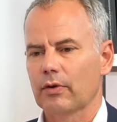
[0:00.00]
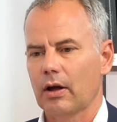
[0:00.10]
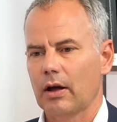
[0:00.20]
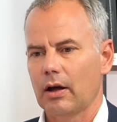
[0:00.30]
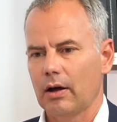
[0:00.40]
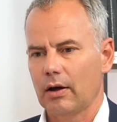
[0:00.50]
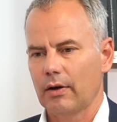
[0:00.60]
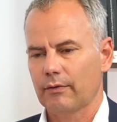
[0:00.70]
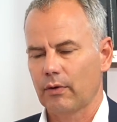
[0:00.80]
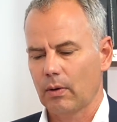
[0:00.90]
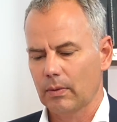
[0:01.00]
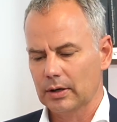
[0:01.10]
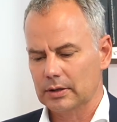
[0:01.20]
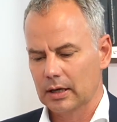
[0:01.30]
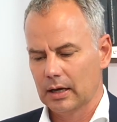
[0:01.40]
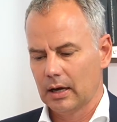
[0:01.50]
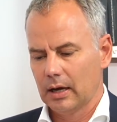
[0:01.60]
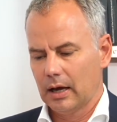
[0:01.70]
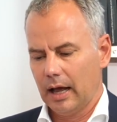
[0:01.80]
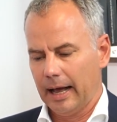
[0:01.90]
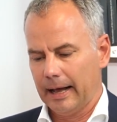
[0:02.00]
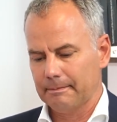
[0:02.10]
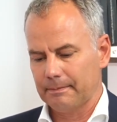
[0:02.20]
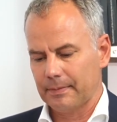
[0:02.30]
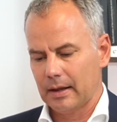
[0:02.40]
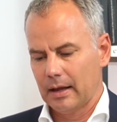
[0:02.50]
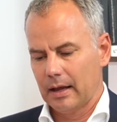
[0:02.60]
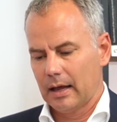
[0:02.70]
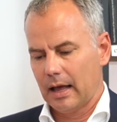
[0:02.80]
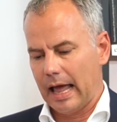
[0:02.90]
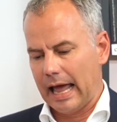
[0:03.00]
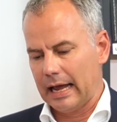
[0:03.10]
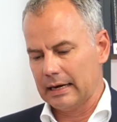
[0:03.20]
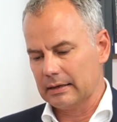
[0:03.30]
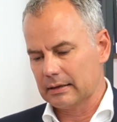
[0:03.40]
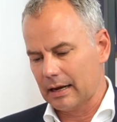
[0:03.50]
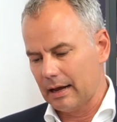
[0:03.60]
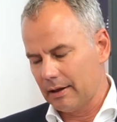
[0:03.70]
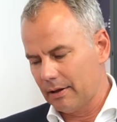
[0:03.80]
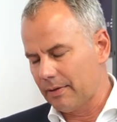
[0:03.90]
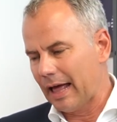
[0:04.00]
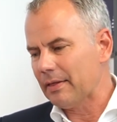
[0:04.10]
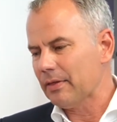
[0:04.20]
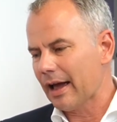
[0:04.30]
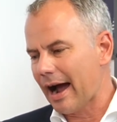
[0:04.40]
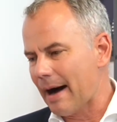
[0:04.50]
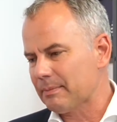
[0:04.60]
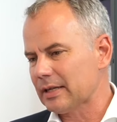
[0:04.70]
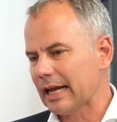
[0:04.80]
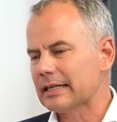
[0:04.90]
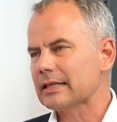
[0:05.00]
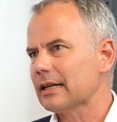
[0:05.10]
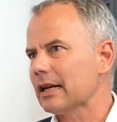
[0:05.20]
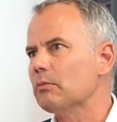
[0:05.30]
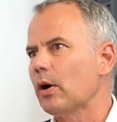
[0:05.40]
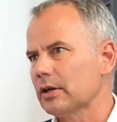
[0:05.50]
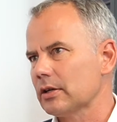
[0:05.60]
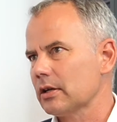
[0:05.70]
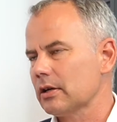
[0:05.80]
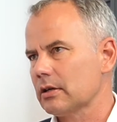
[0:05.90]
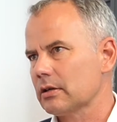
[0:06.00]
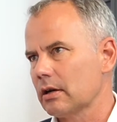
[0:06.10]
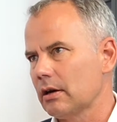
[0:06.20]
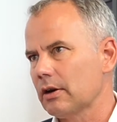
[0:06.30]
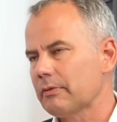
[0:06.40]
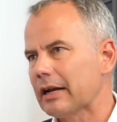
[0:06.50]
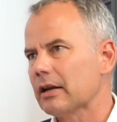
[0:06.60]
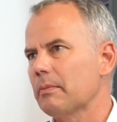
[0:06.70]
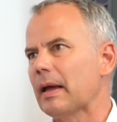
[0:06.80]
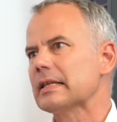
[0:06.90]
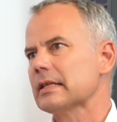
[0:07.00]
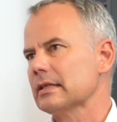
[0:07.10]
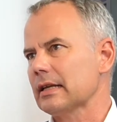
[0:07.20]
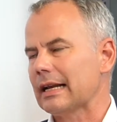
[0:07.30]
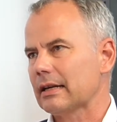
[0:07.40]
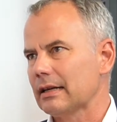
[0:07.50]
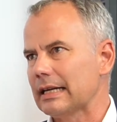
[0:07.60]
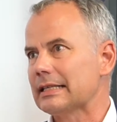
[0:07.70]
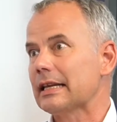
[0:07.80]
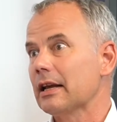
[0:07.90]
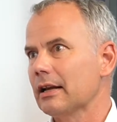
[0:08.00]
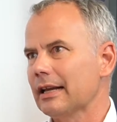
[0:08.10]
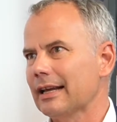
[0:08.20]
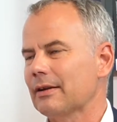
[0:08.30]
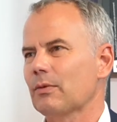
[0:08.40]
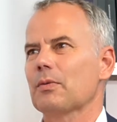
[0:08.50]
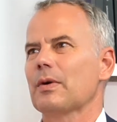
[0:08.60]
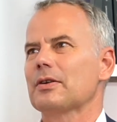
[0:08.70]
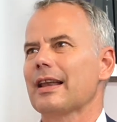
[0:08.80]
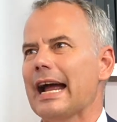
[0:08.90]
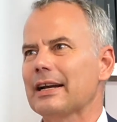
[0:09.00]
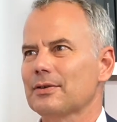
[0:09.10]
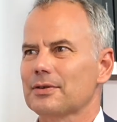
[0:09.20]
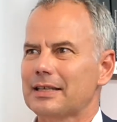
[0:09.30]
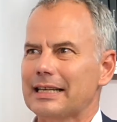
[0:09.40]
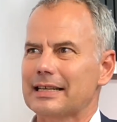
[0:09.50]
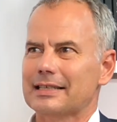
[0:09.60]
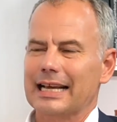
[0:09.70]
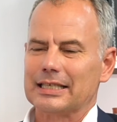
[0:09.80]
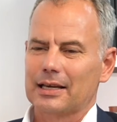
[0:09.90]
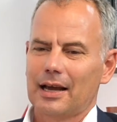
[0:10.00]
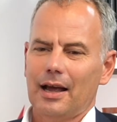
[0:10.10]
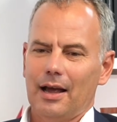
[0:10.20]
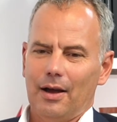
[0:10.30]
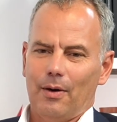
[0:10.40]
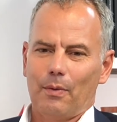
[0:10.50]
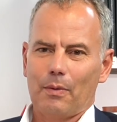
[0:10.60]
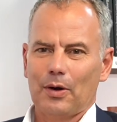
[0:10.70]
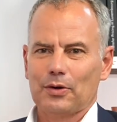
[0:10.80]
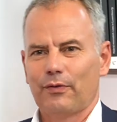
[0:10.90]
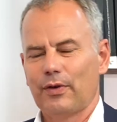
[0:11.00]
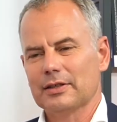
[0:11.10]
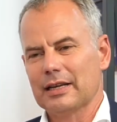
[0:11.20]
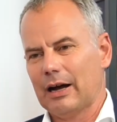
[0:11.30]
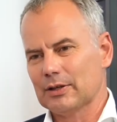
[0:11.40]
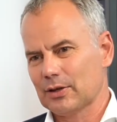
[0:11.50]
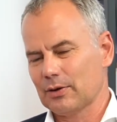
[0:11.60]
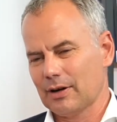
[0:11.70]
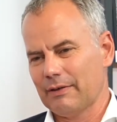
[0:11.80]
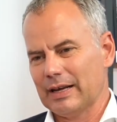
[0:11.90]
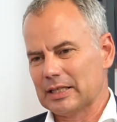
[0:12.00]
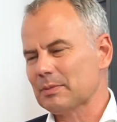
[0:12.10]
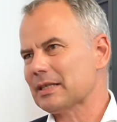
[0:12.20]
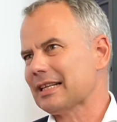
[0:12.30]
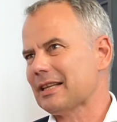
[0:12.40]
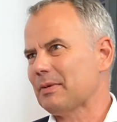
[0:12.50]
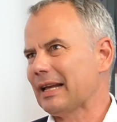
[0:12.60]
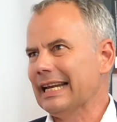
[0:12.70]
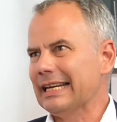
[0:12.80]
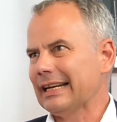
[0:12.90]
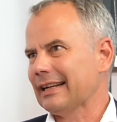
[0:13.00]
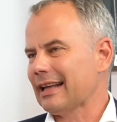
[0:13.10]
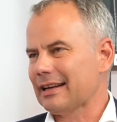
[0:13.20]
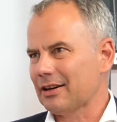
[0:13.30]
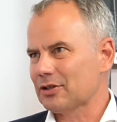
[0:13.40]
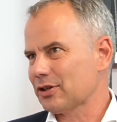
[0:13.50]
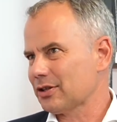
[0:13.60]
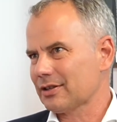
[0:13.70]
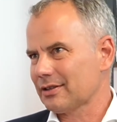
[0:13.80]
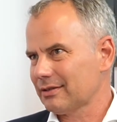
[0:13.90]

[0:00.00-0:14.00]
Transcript: uh, uh, uh forward. Um, and uh, then they're updated and monitored on a regular basis, at least yearly. And what we'd like to see is yes, we want to filter out certain investments at the beginning that are just